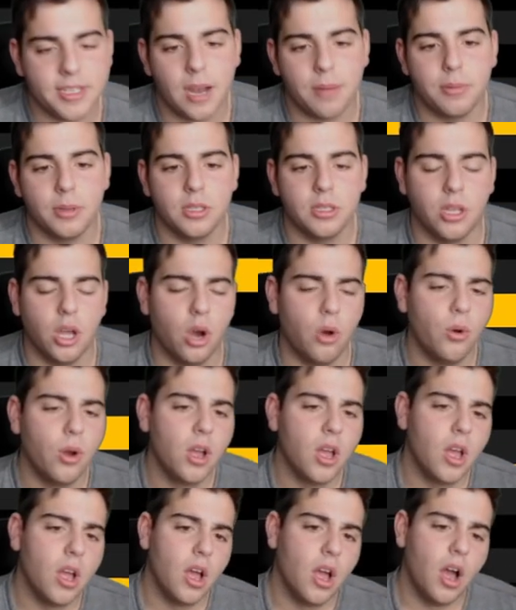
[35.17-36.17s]
down below.
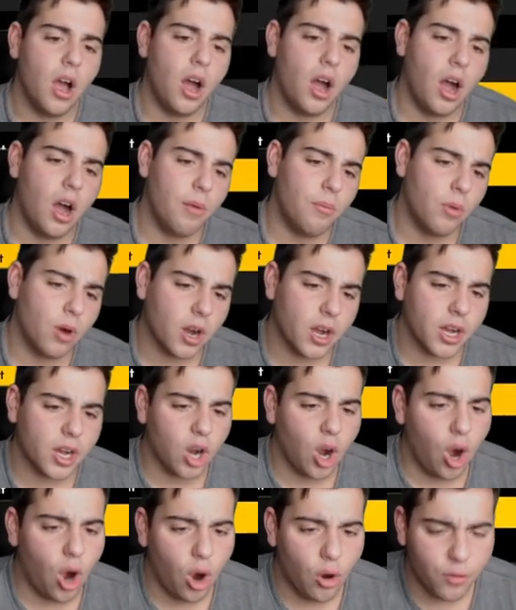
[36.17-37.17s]
Um, we're going to
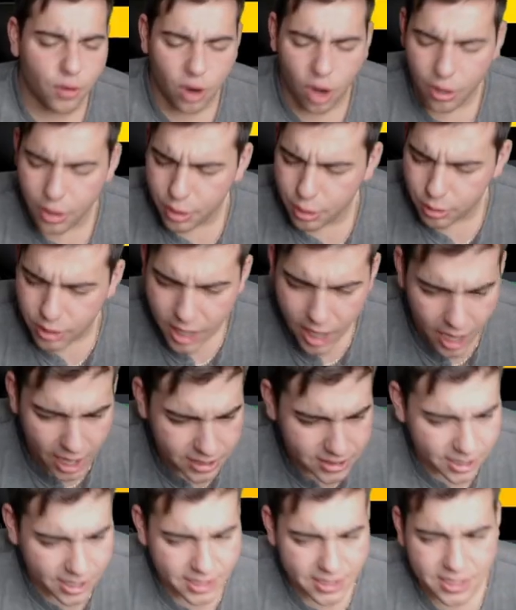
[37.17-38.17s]
go over all the new
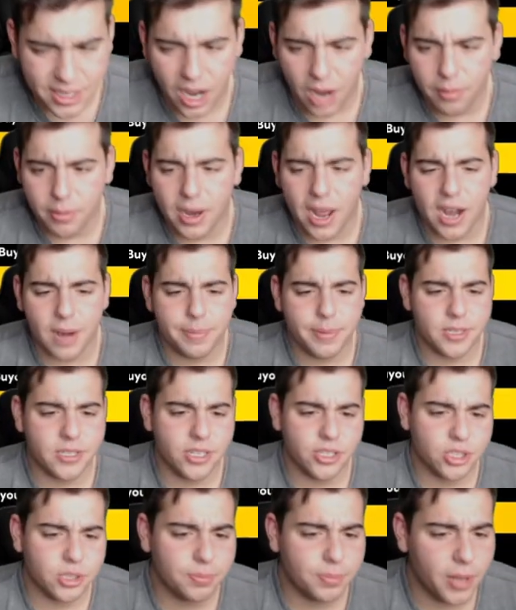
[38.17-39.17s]
content that's coming out of position